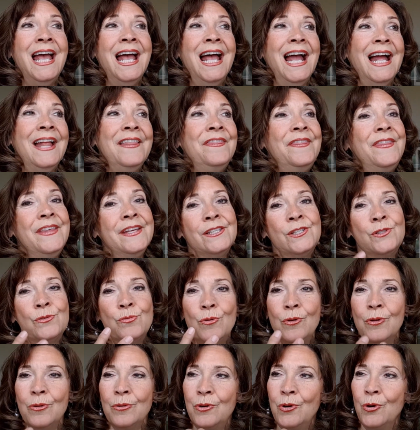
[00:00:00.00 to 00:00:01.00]
and this
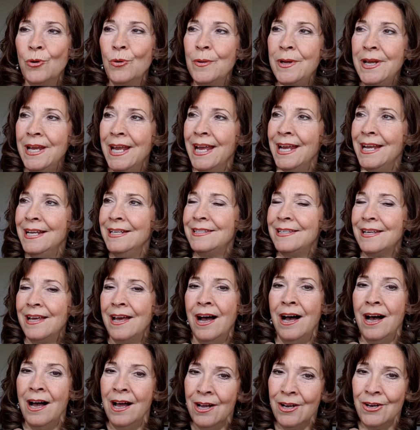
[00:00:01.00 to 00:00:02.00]
will create
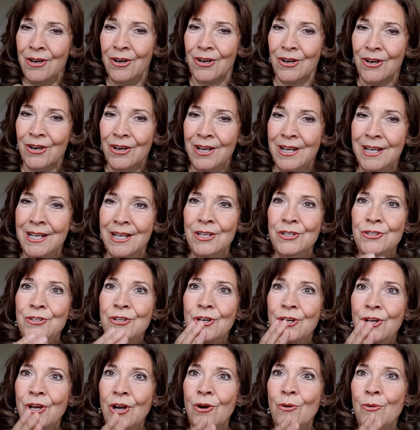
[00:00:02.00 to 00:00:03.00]
a hunger to
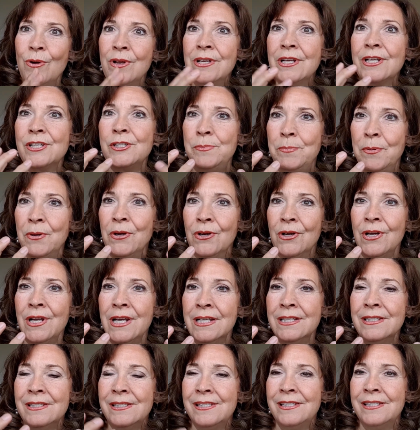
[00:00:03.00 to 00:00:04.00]
go and
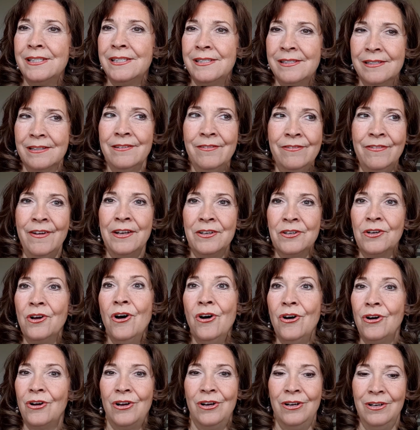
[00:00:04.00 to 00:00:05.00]
experience Van
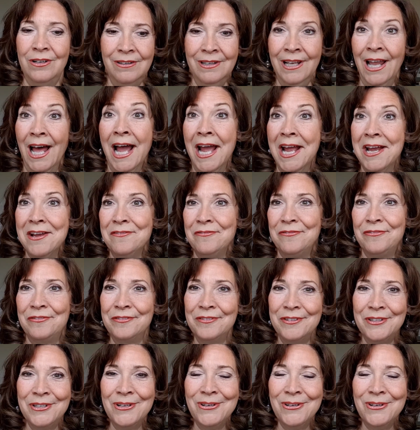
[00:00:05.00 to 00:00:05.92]
Gogh live,